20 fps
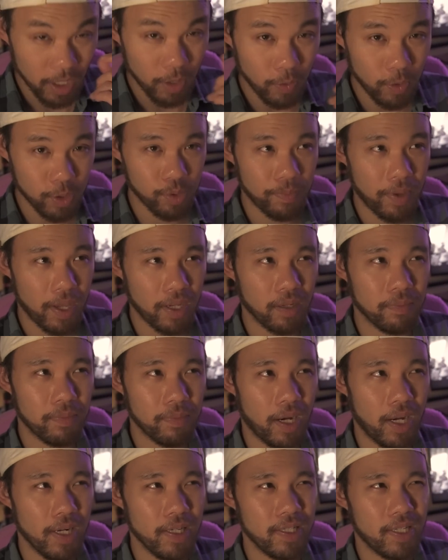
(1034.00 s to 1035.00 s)
which would make them
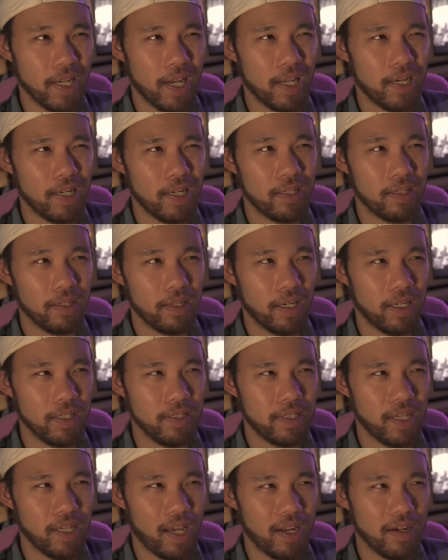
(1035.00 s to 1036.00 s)
undead,
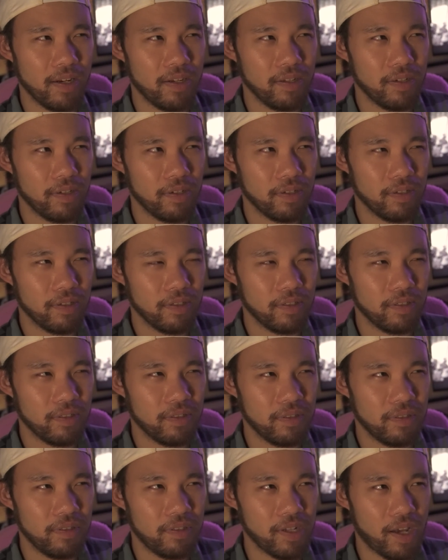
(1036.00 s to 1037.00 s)
undead
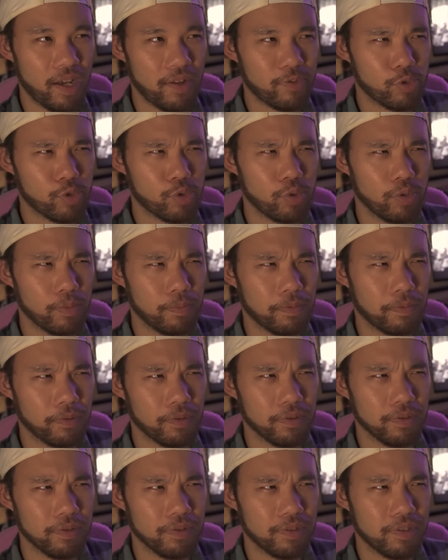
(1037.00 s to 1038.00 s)
death
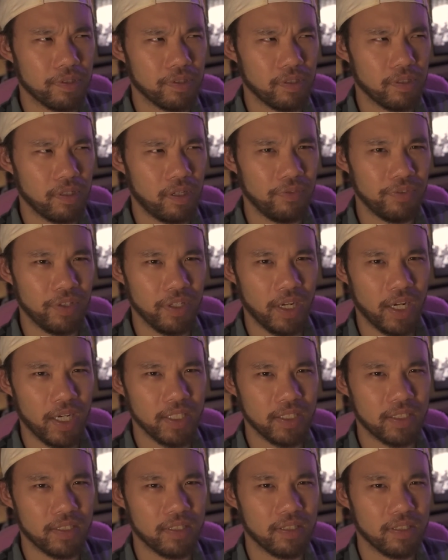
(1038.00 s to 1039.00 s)
troopers of the
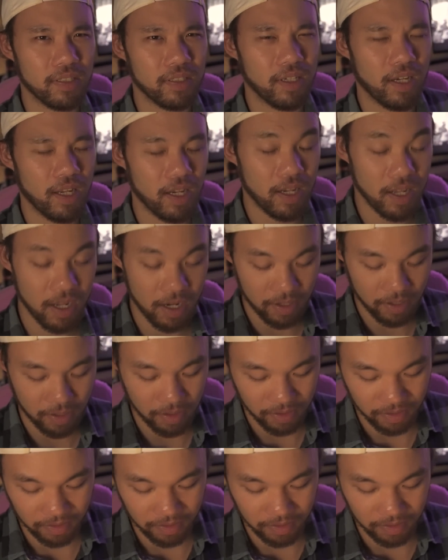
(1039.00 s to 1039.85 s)
night. I don't know.